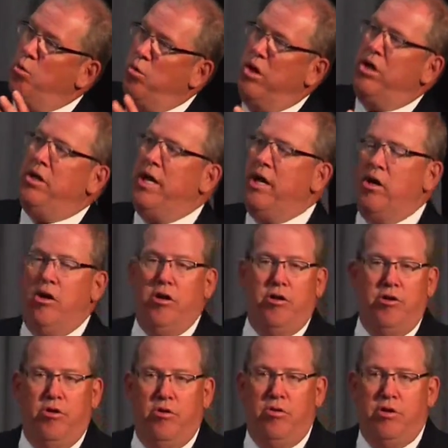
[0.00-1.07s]
What are they going
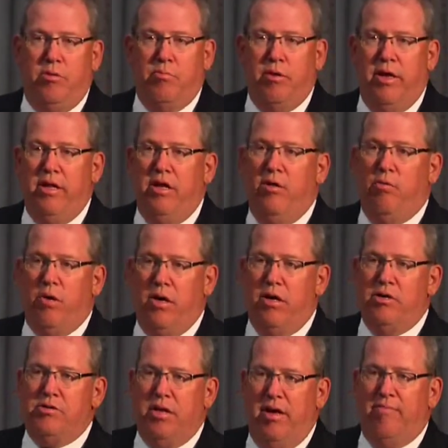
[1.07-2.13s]
to do to bring the
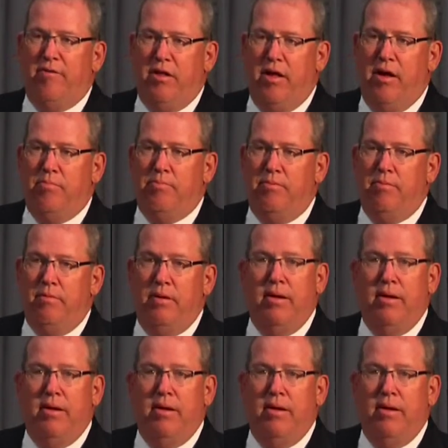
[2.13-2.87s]
awareness level up,